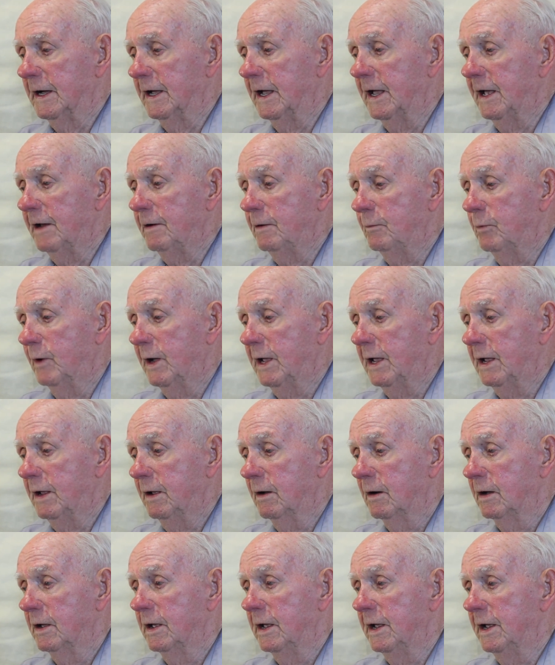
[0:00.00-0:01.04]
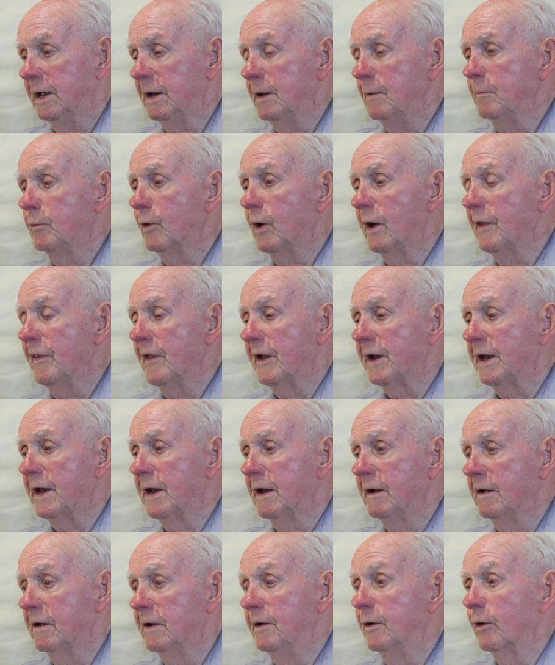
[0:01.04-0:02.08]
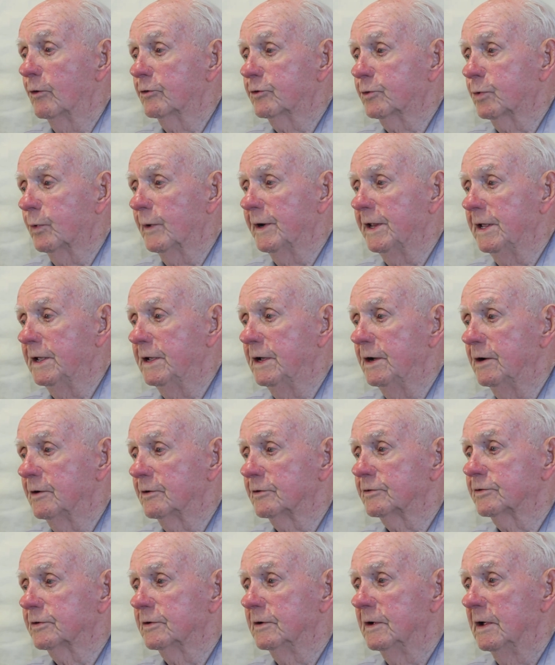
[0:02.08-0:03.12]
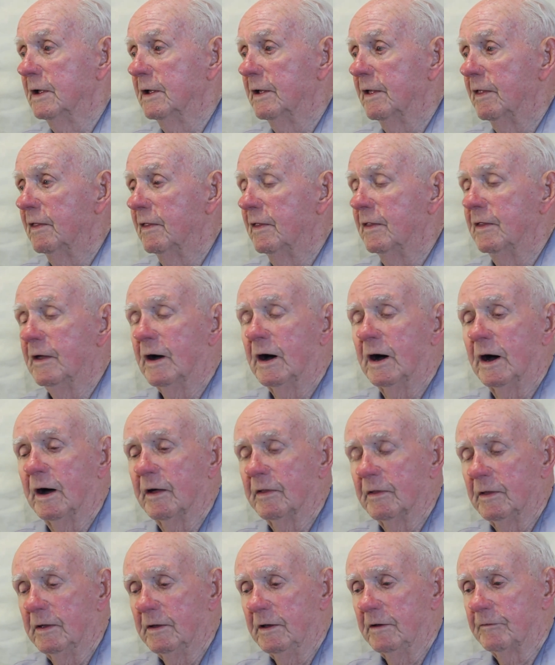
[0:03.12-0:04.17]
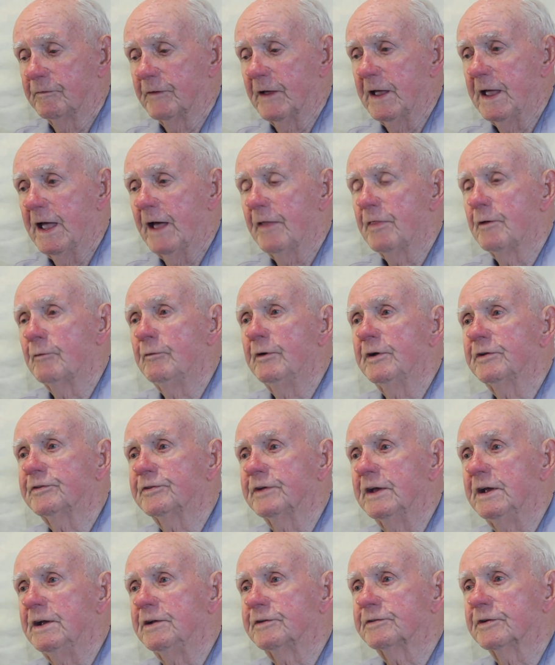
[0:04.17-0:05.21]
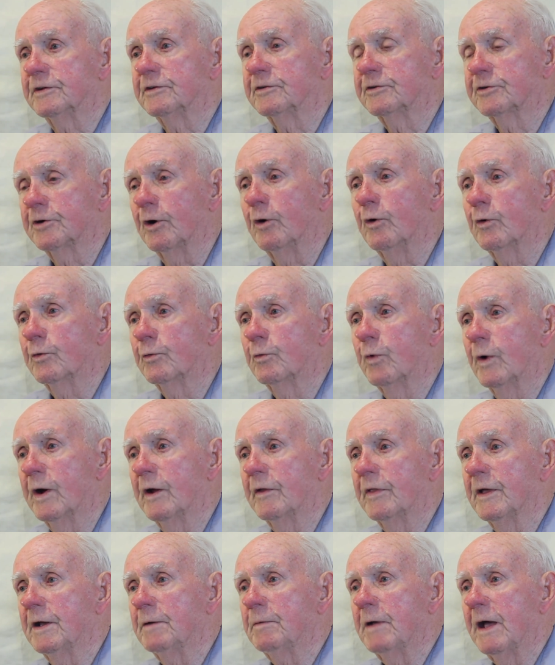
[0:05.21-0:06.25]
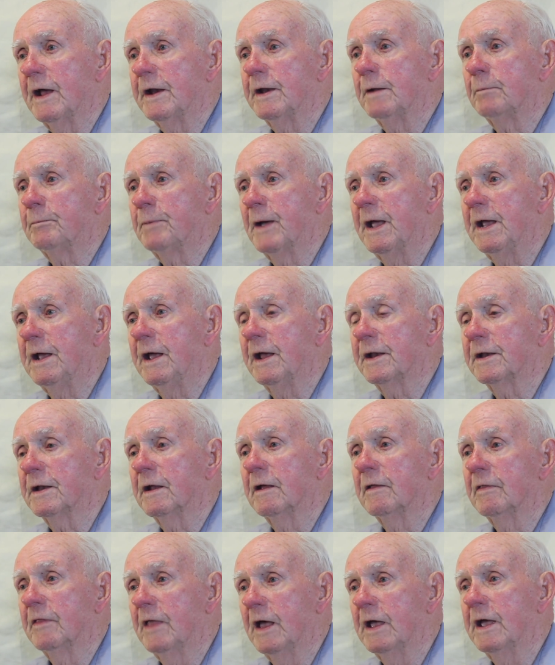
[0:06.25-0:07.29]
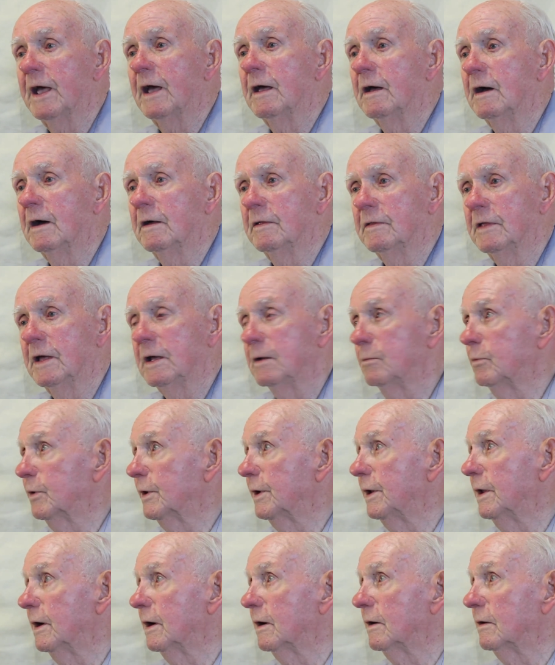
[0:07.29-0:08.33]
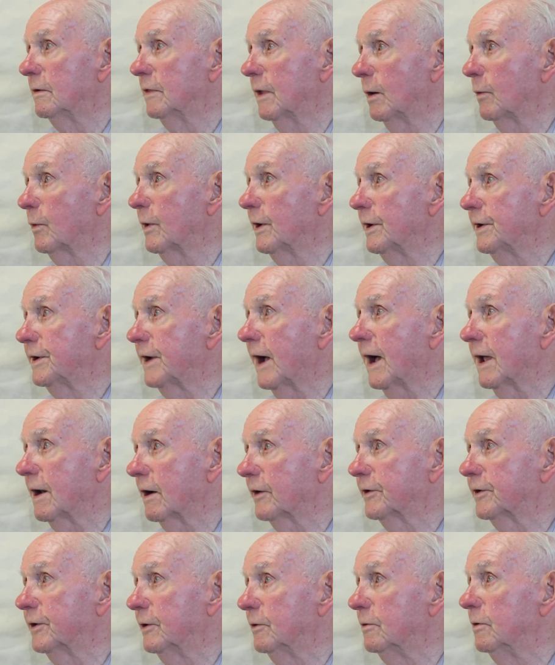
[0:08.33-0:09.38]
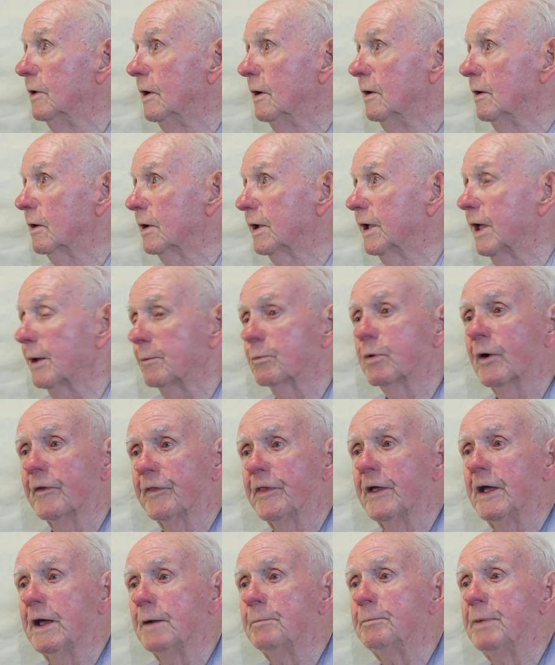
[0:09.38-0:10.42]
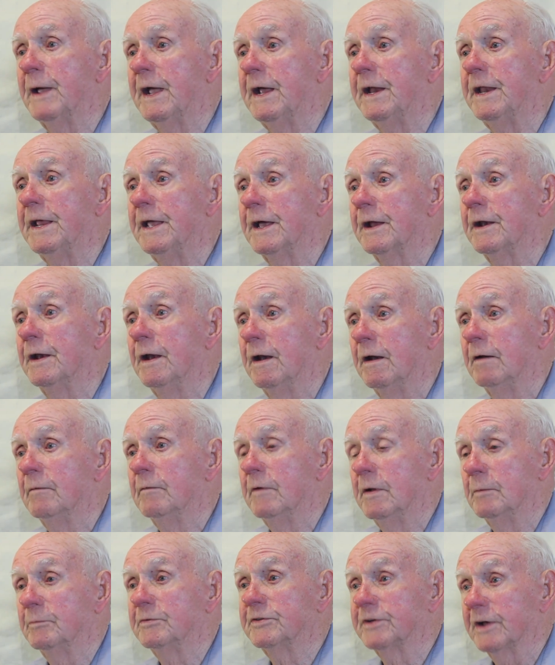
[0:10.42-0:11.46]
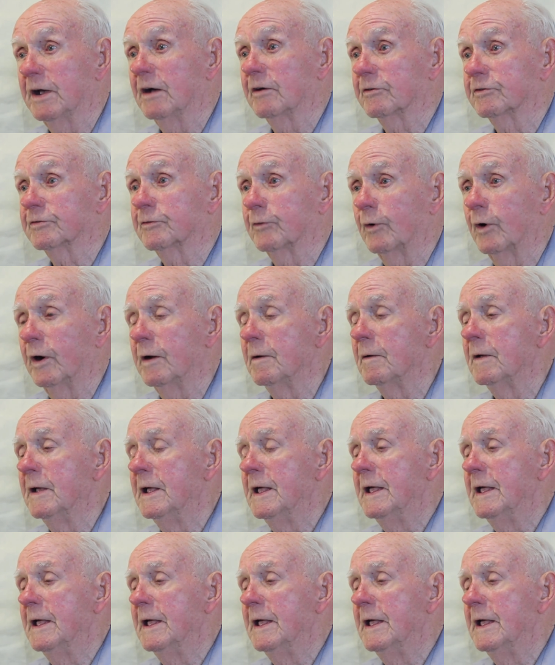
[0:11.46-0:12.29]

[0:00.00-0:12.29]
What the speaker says: anyway, anyone that in those 20 years, if they had the receipts and showed where they had to pay it, they were entitled to get what they had paid in themselves for it.